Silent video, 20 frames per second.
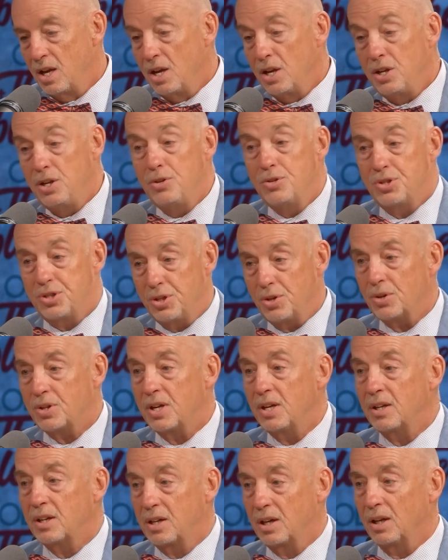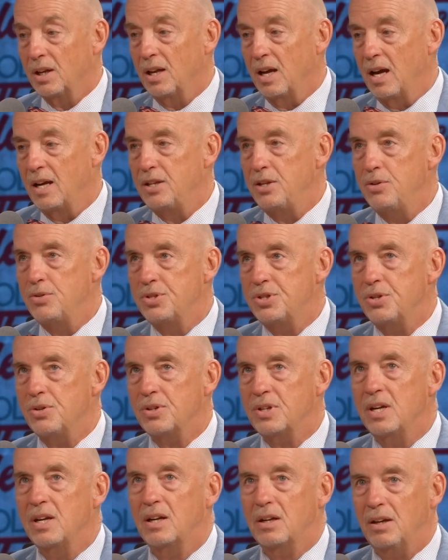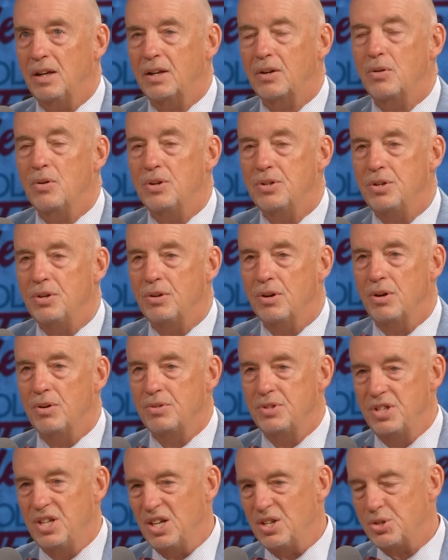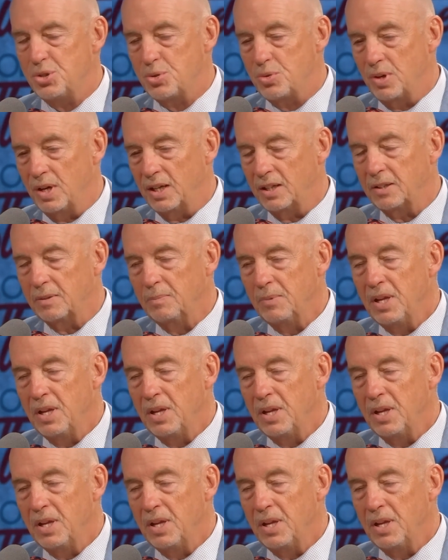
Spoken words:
You still can click on your own district.